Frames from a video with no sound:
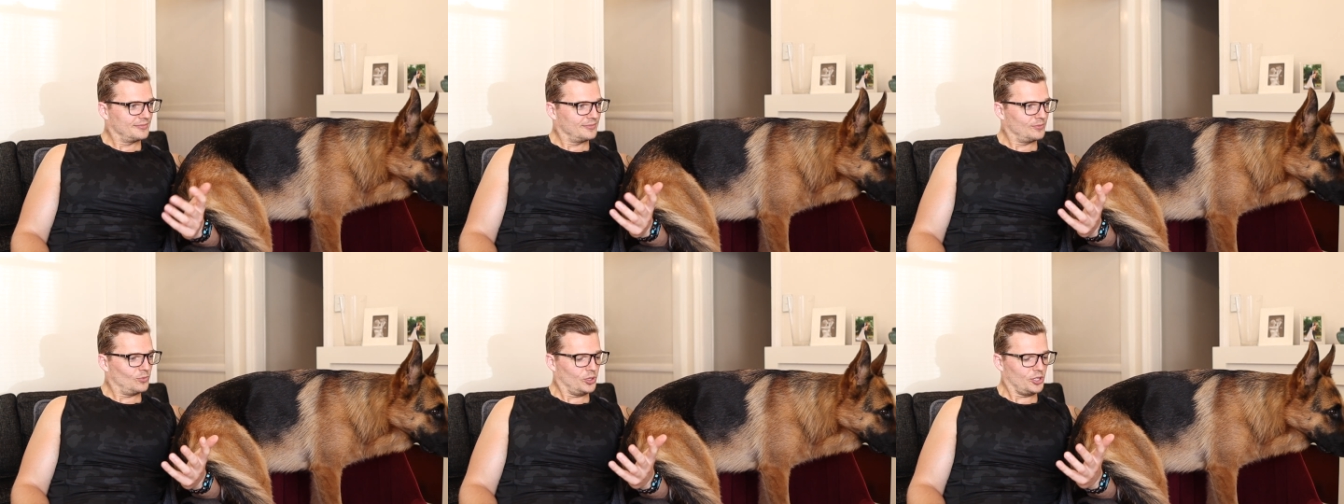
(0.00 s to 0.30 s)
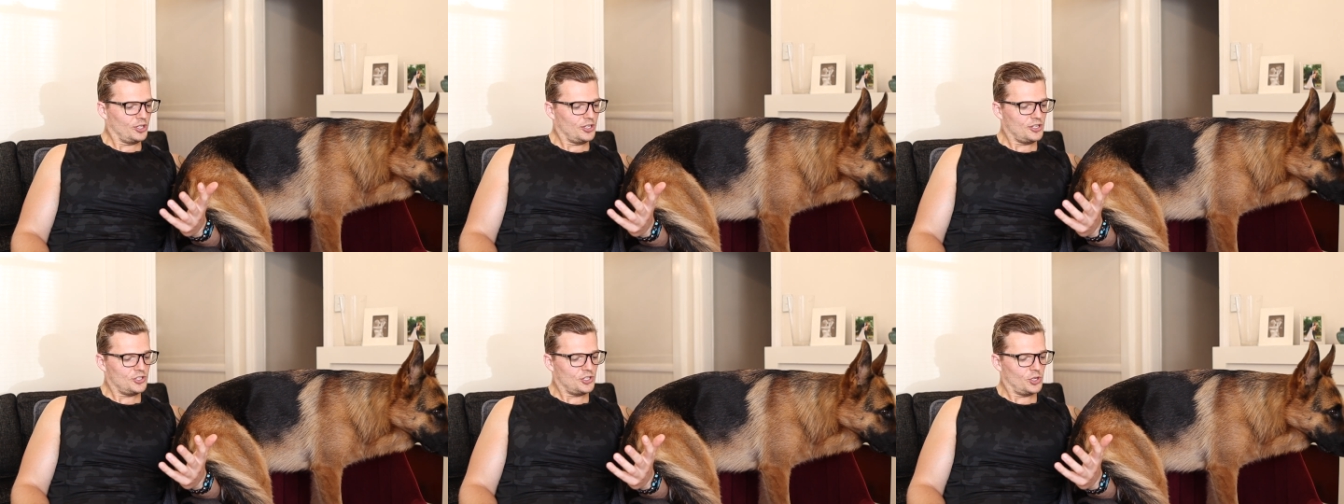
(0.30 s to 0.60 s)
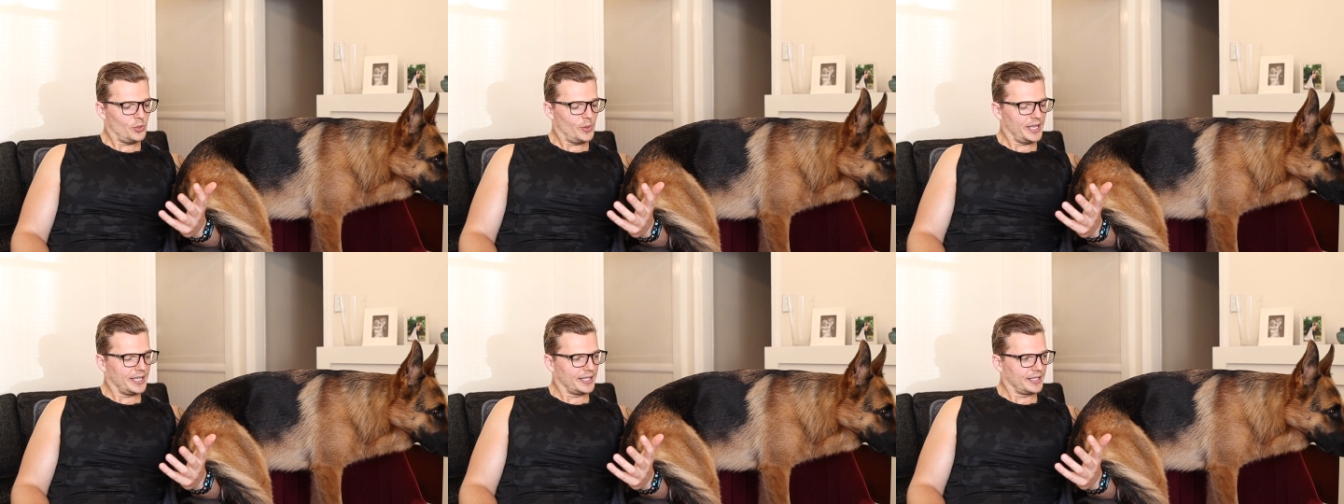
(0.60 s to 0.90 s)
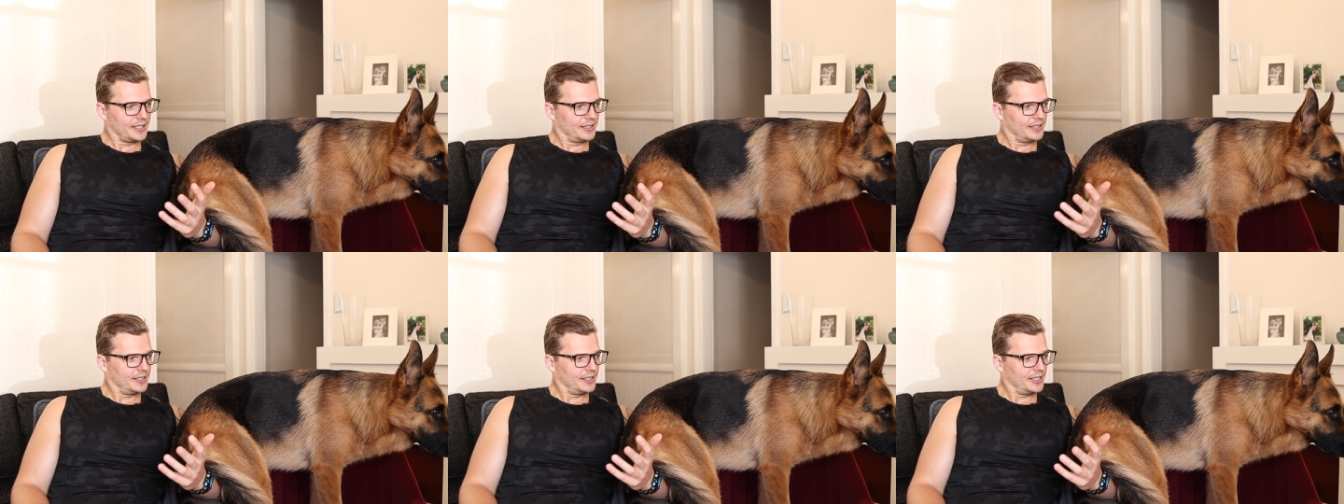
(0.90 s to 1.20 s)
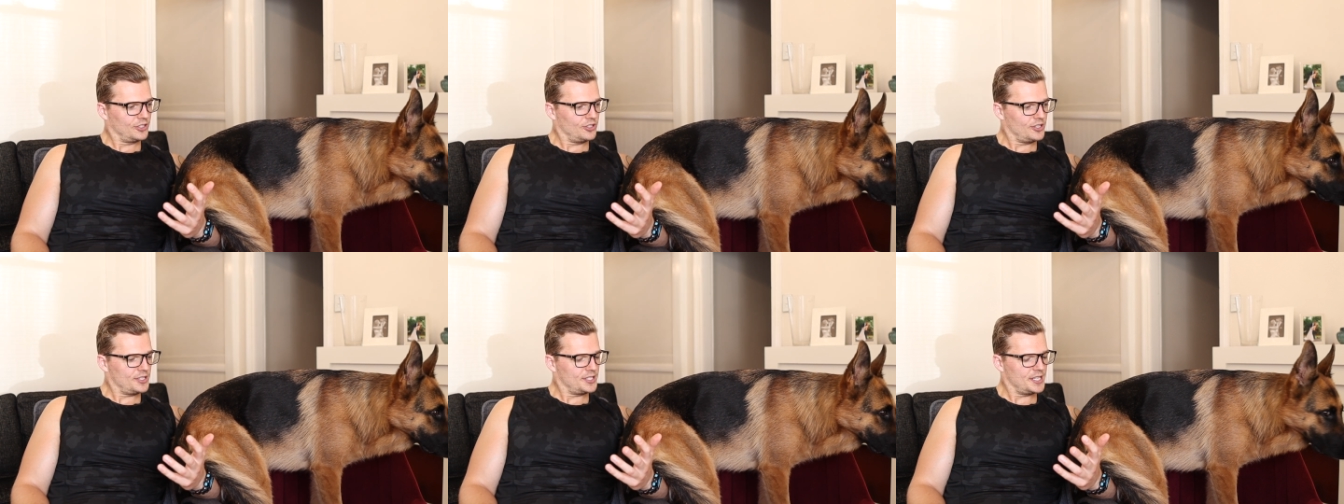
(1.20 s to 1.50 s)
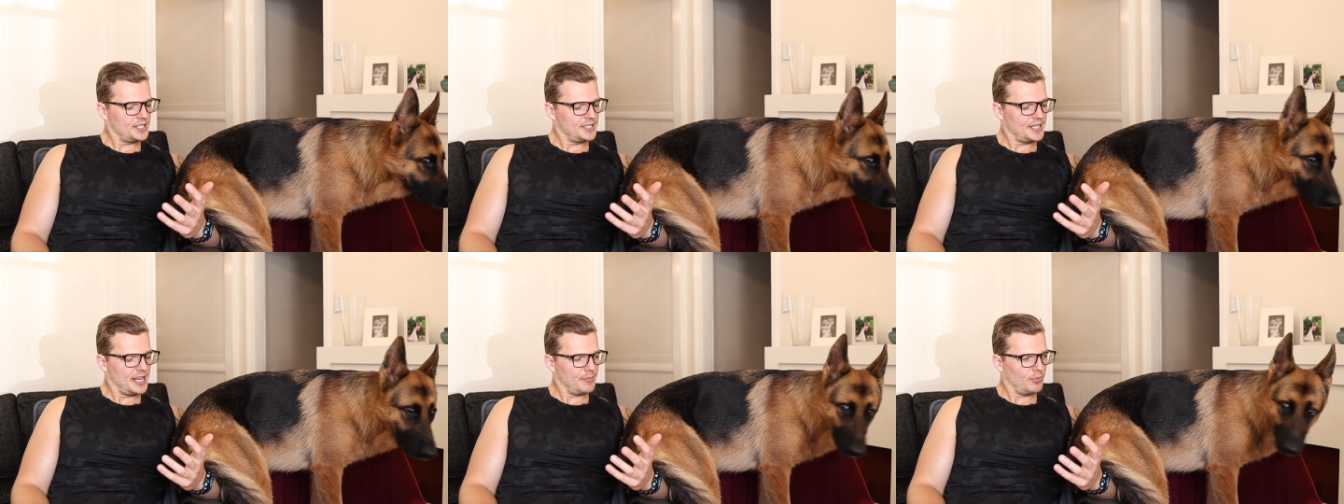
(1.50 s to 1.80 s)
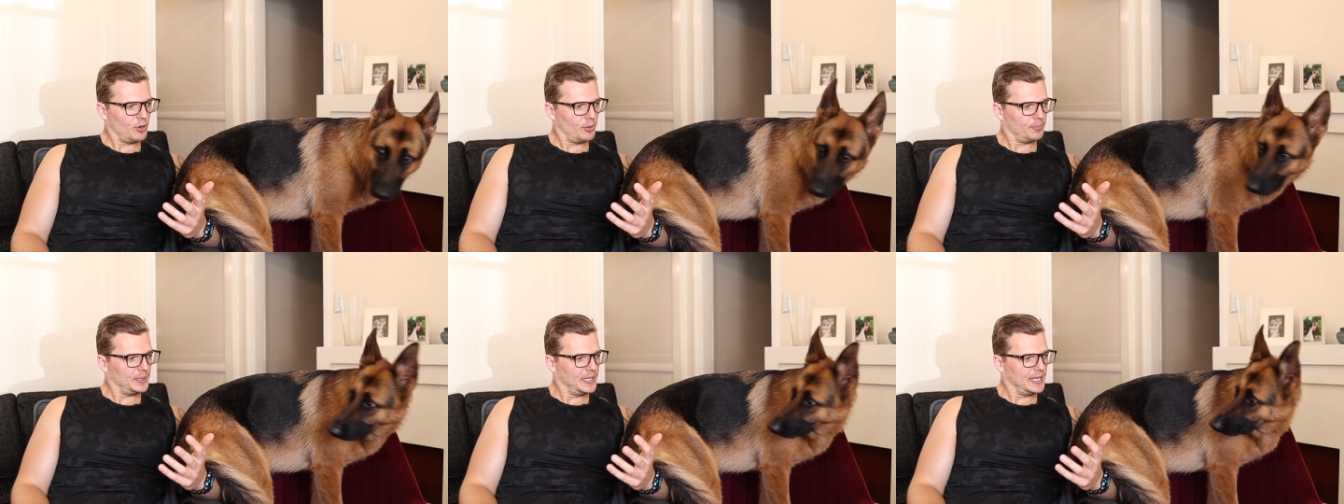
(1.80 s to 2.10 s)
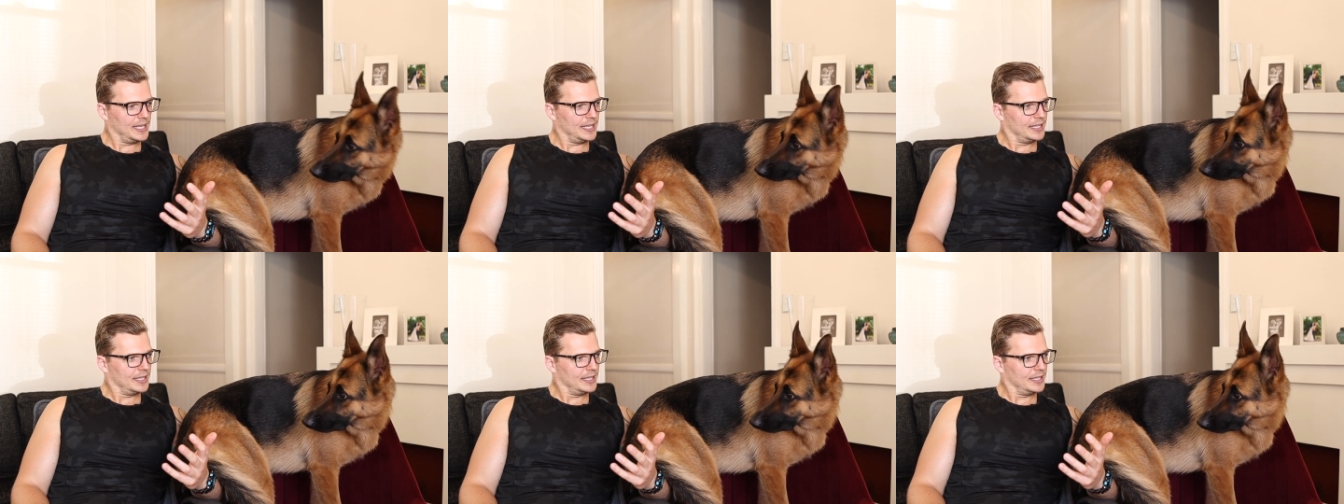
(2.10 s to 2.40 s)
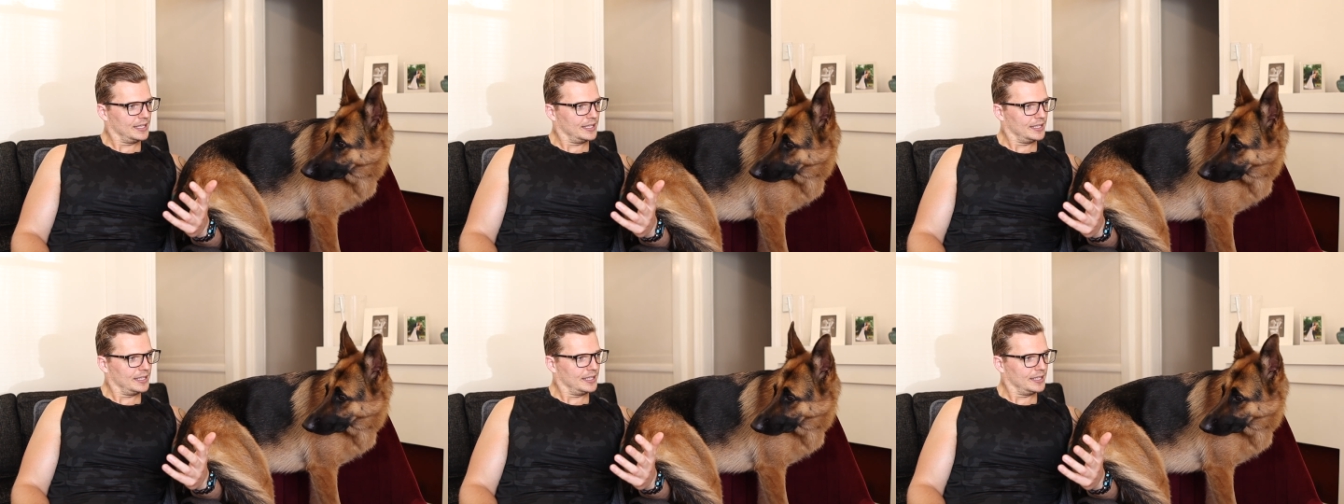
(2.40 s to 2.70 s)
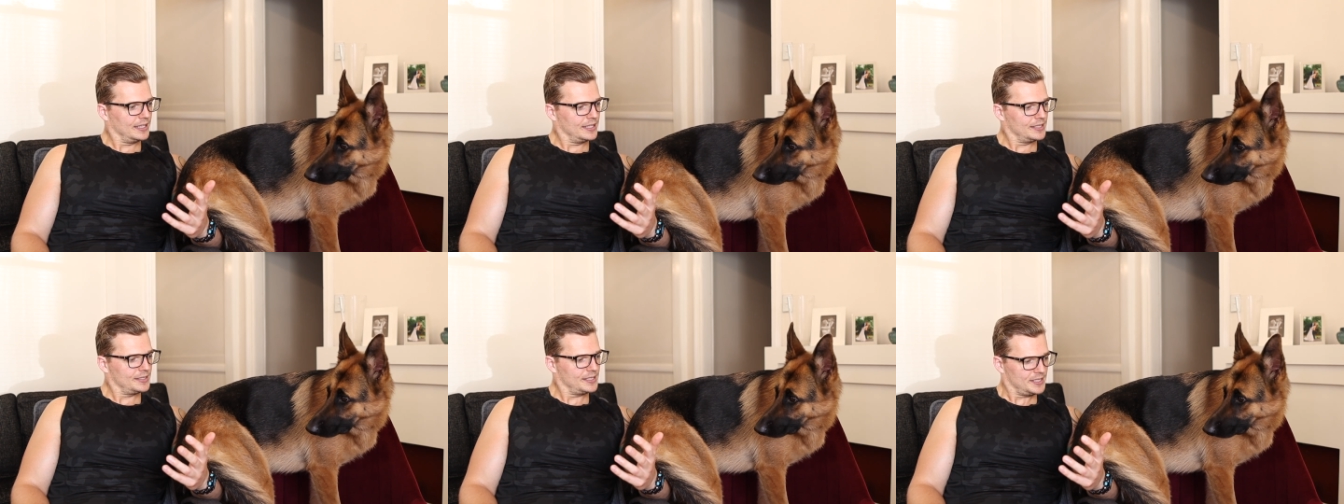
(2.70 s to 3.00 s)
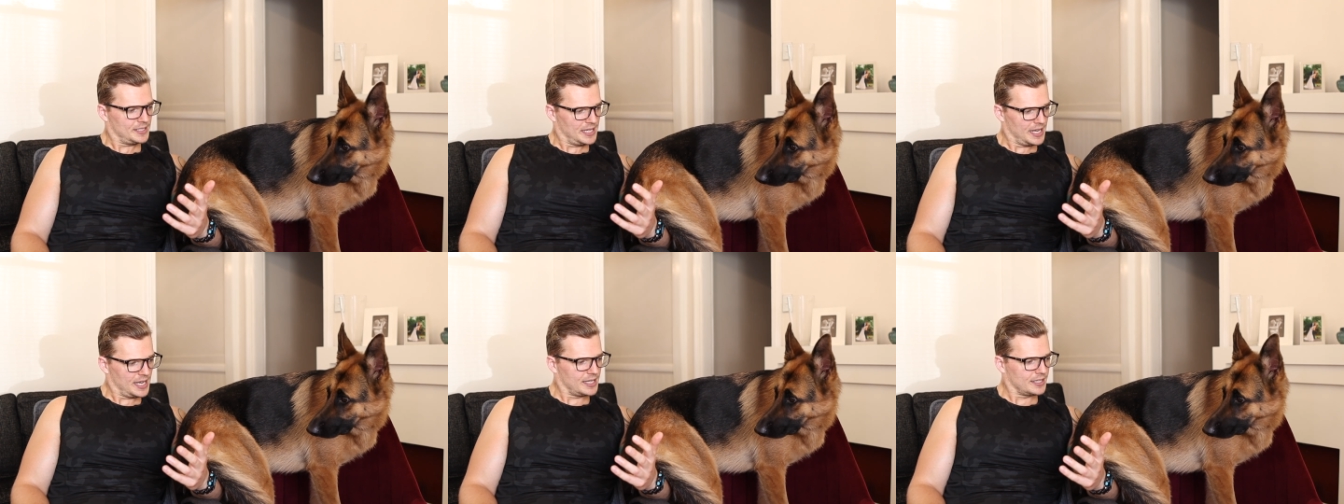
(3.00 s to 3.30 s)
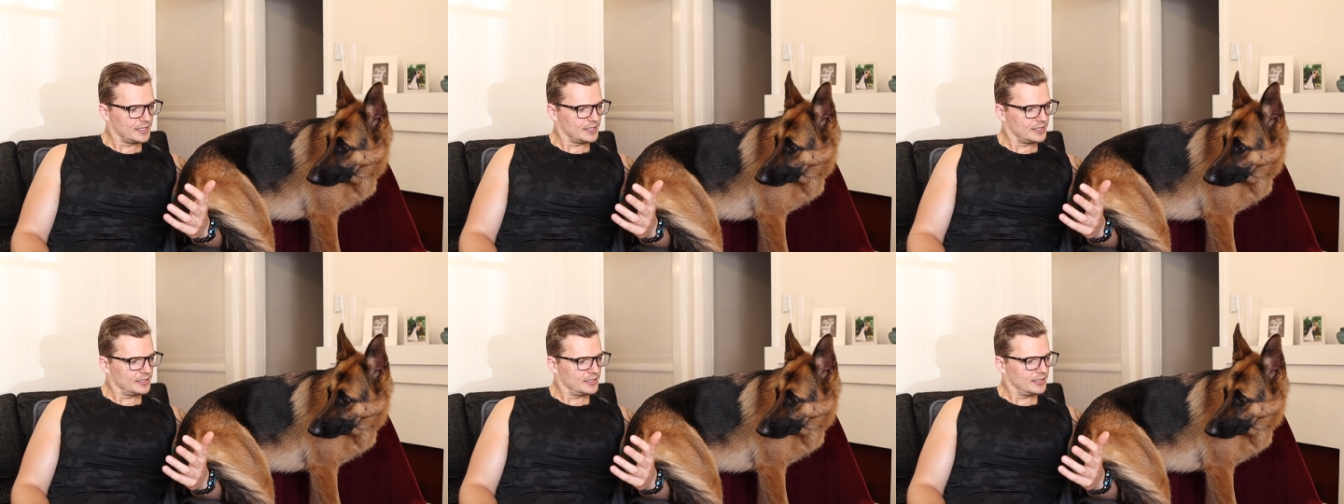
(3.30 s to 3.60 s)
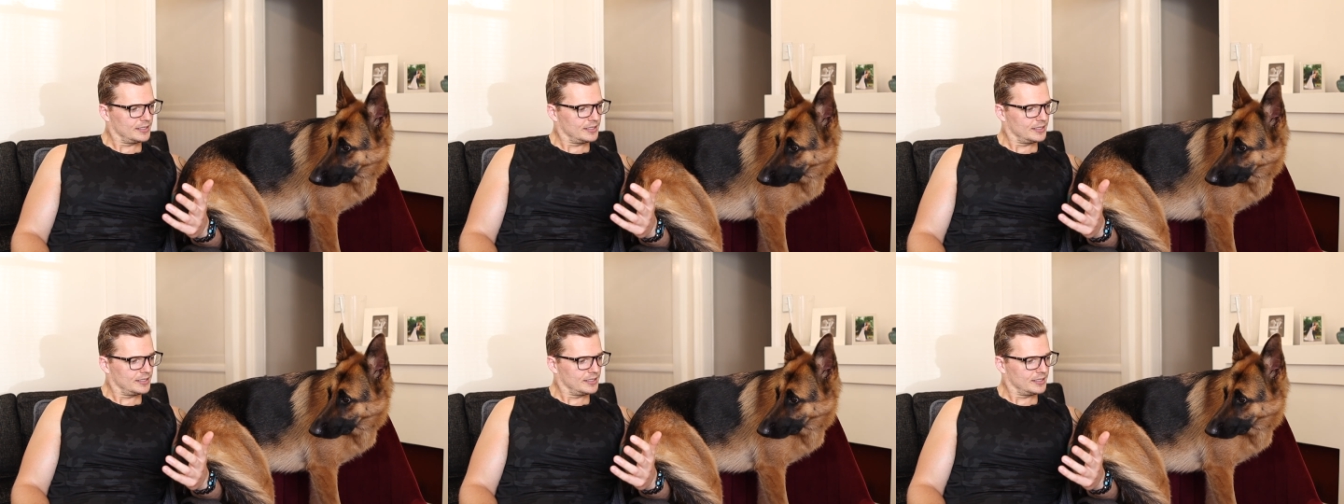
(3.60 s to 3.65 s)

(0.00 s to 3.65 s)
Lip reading: what are you doing? Can you sit down properly? Sit down.